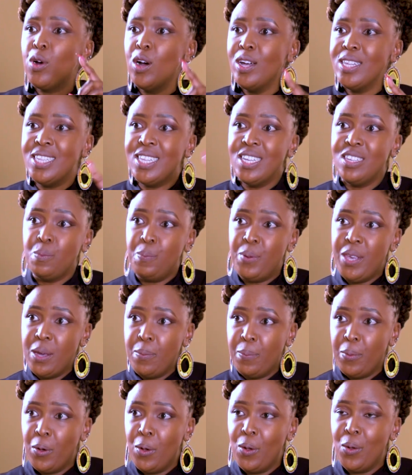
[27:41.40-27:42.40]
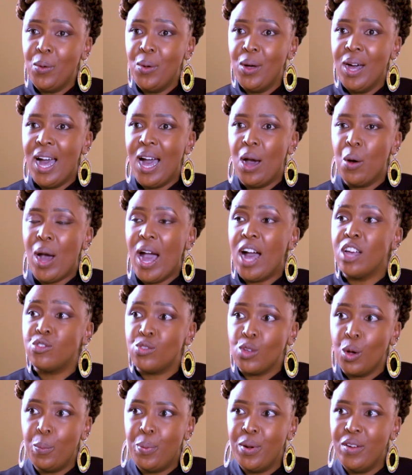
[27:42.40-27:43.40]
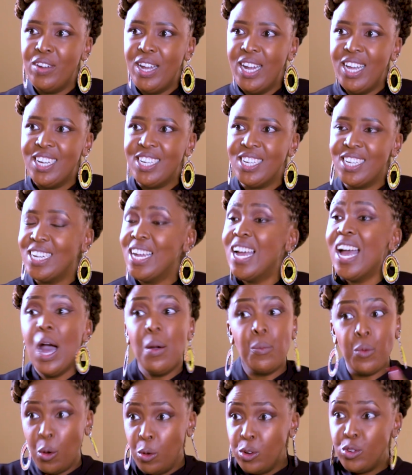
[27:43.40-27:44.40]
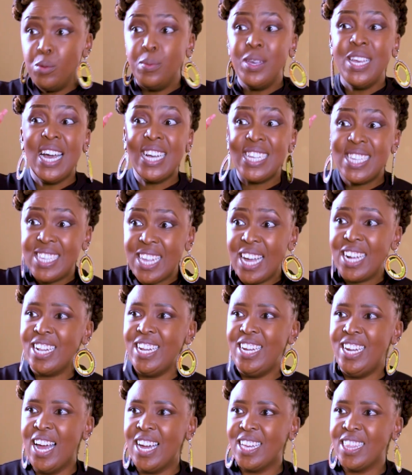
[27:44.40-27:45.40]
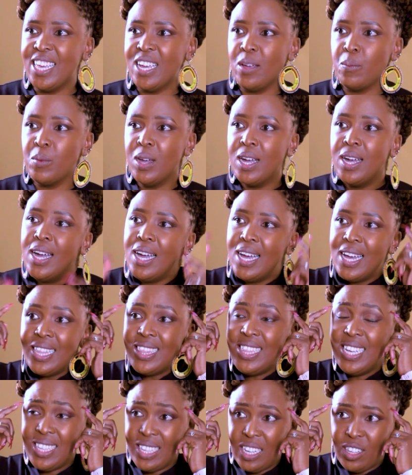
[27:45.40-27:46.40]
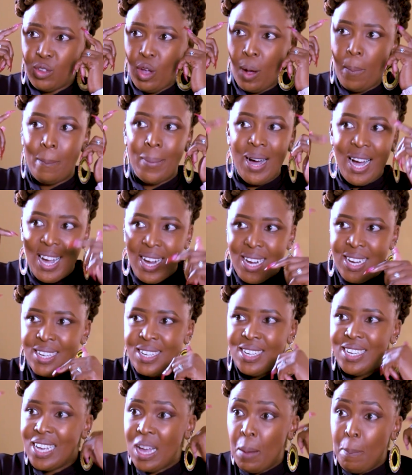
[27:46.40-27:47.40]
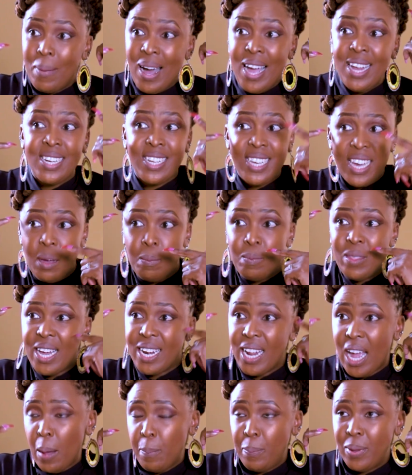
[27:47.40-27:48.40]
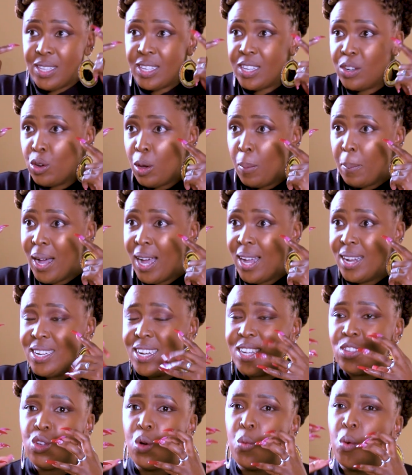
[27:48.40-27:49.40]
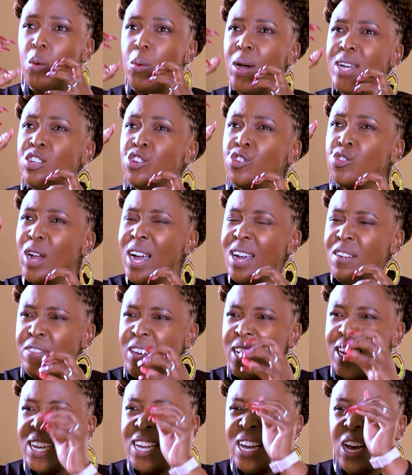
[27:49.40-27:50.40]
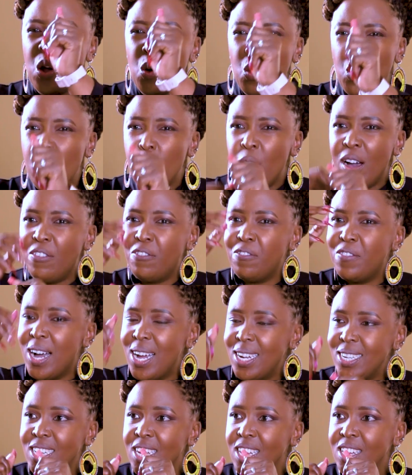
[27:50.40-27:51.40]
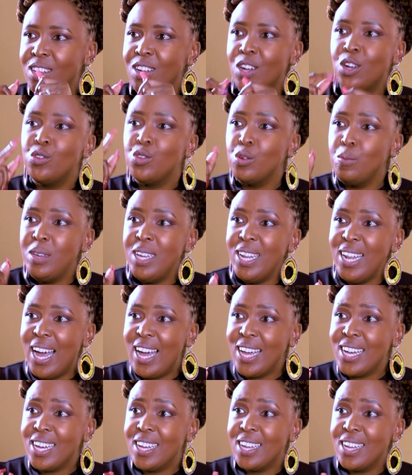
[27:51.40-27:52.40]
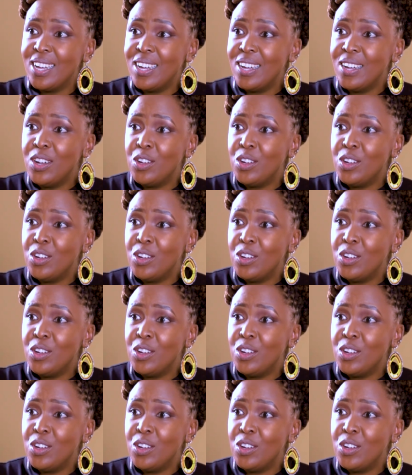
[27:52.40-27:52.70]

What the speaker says: because these people are so privileged, I'm going to be exactly like them. This is your mind, a mind game that happens in your mind. So we were striving, we were fighting to be like